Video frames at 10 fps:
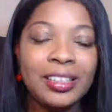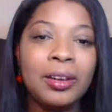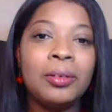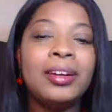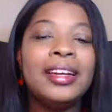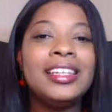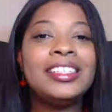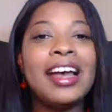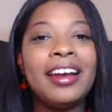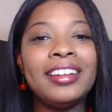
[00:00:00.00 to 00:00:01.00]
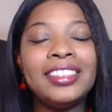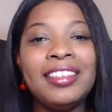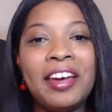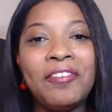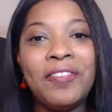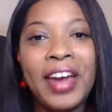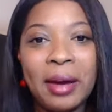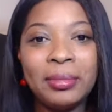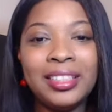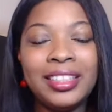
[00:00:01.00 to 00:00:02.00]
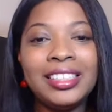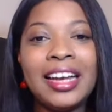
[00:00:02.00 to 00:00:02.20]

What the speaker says: So shout out to that family,